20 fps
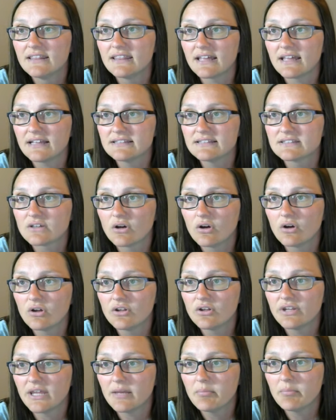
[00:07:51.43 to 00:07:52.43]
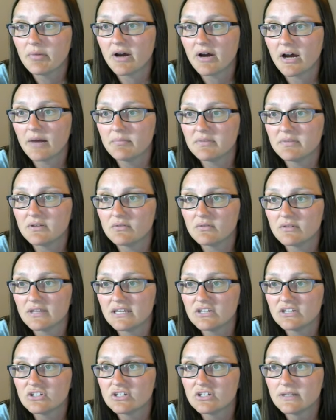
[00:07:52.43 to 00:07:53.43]
that's called a
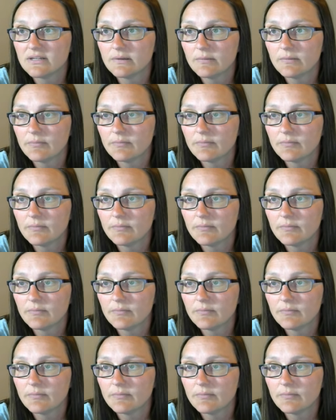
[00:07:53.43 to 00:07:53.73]
population.